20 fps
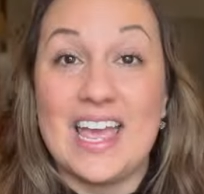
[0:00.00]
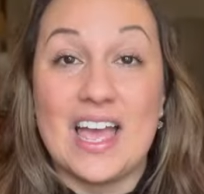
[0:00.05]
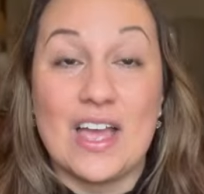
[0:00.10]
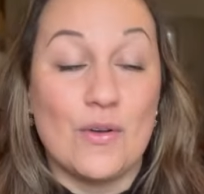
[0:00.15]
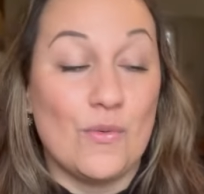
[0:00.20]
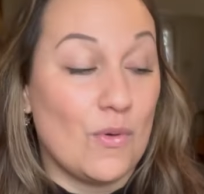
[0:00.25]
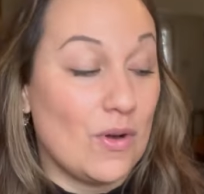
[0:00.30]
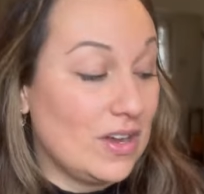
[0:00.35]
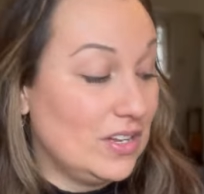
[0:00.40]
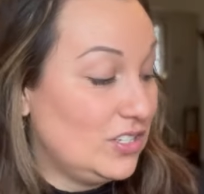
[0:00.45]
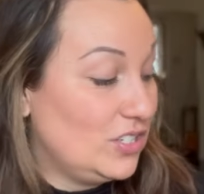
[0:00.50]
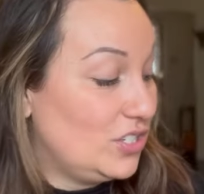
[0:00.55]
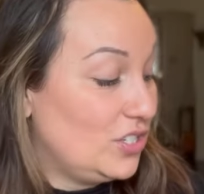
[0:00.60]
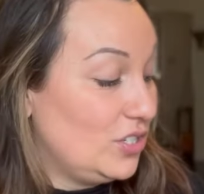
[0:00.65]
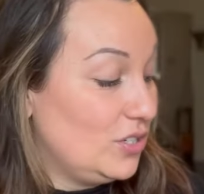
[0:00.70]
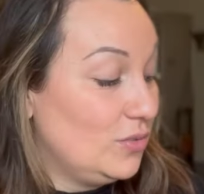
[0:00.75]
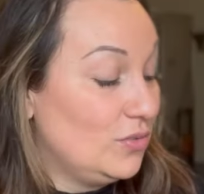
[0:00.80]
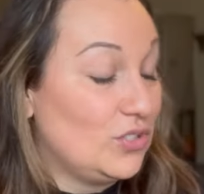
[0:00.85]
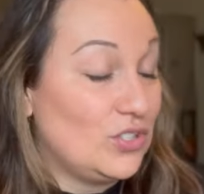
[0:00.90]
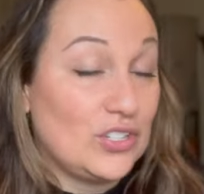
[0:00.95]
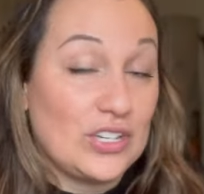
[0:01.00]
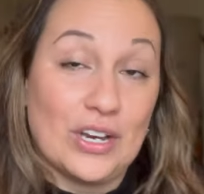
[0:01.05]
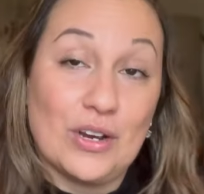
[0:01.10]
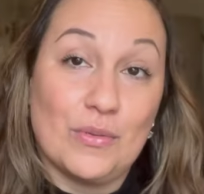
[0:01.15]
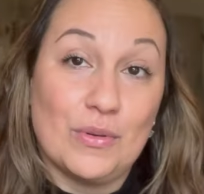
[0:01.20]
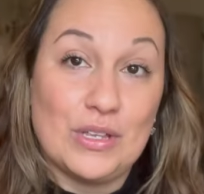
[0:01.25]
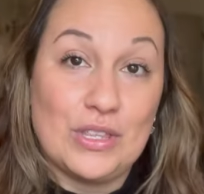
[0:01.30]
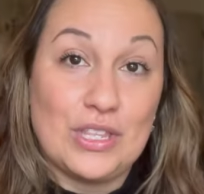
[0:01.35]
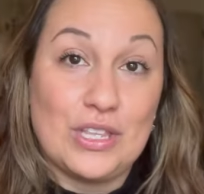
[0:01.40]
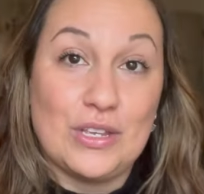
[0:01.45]
I want to share
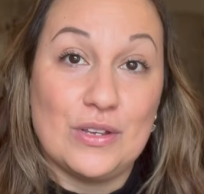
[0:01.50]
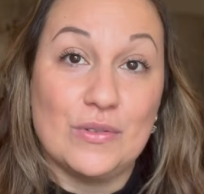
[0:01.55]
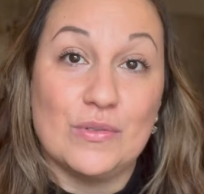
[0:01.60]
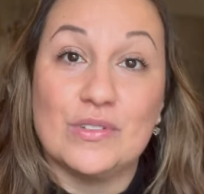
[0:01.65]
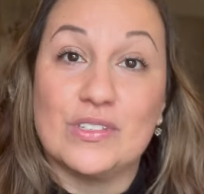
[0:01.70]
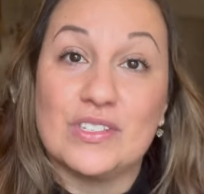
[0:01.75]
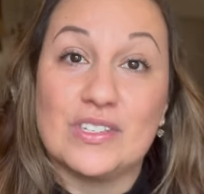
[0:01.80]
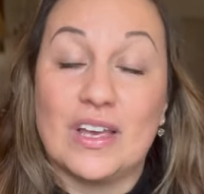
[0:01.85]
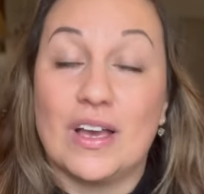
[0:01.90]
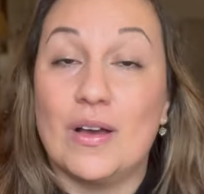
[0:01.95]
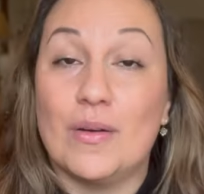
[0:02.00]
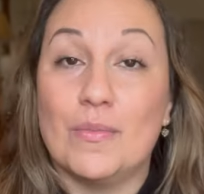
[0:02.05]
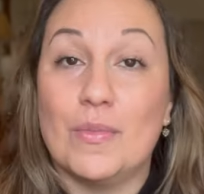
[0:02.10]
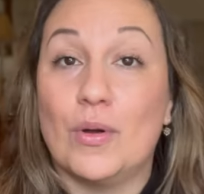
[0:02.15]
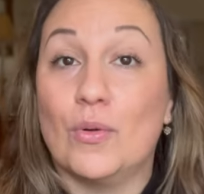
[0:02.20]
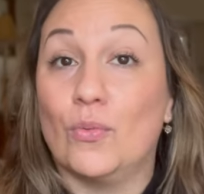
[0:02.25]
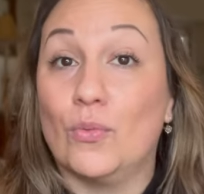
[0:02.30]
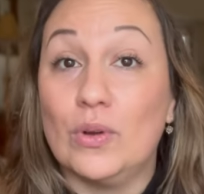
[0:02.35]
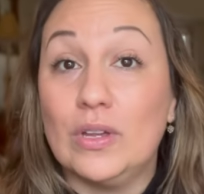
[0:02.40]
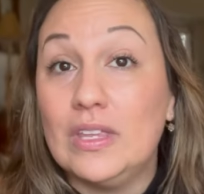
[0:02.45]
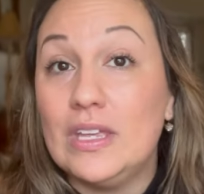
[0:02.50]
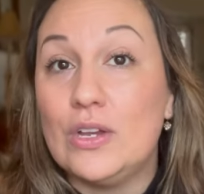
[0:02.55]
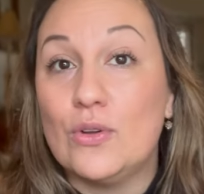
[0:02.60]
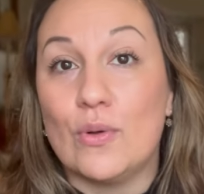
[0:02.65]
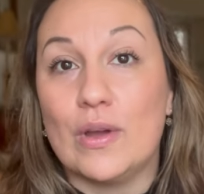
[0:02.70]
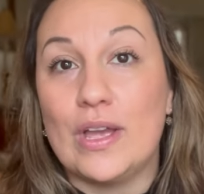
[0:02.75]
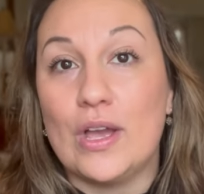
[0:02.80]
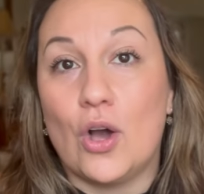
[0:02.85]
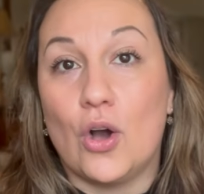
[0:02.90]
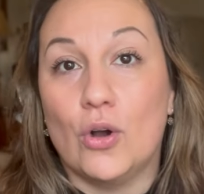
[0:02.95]
with you some really
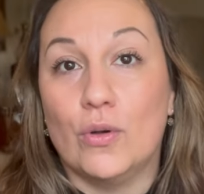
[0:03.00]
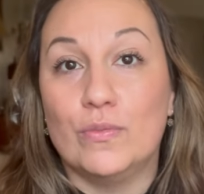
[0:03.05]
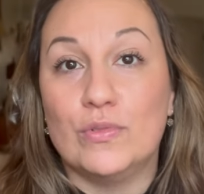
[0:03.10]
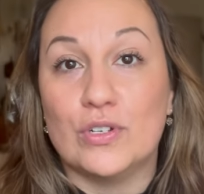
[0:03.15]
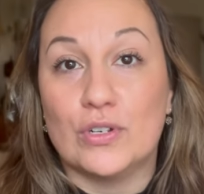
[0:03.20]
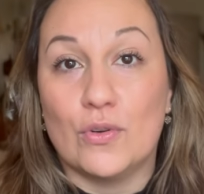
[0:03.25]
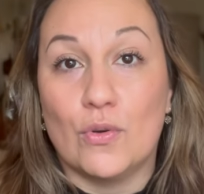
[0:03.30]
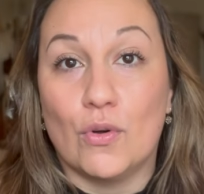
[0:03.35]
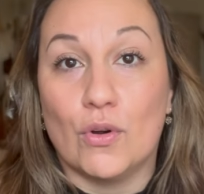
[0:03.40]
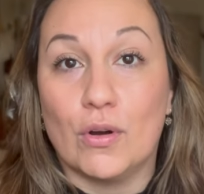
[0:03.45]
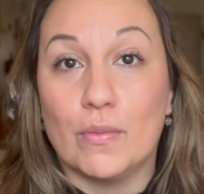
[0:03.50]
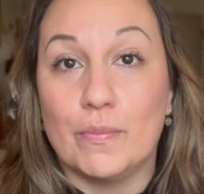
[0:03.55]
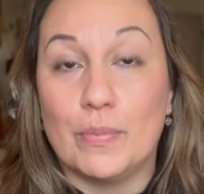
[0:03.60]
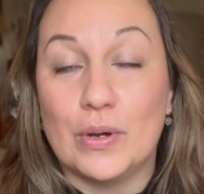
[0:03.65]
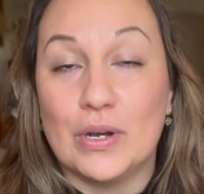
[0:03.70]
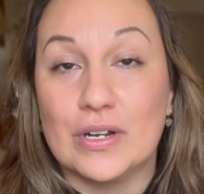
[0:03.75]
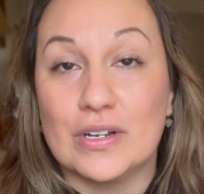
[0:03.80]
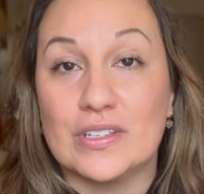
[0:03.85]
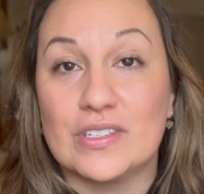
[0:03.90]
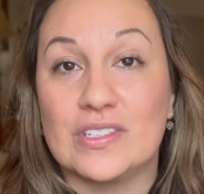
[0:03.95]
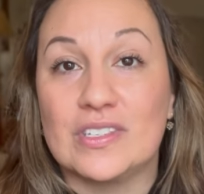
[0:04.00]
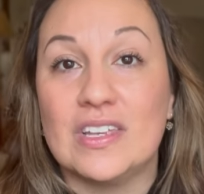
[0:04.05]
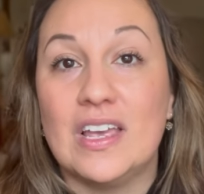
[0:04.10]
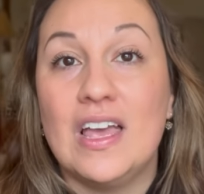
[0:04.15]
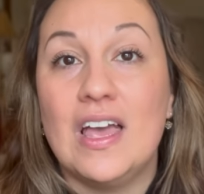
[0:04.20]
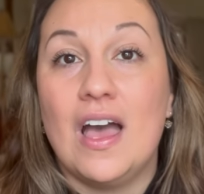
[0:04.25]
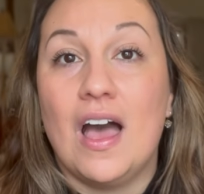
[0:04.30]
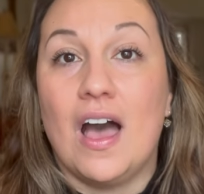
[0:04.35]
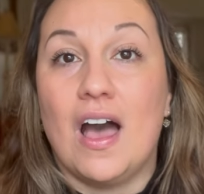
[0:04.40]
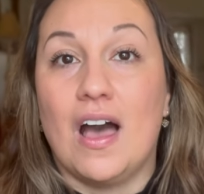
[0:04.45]
great home decor books
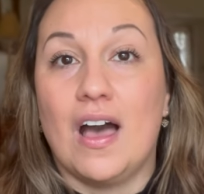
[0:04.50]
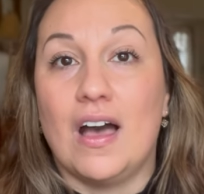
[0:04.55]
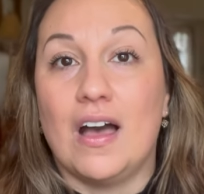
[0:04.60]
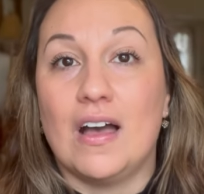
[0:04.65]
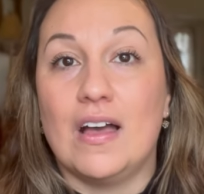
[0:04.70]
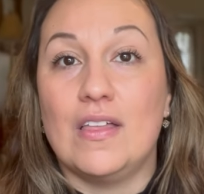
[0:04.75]
uh,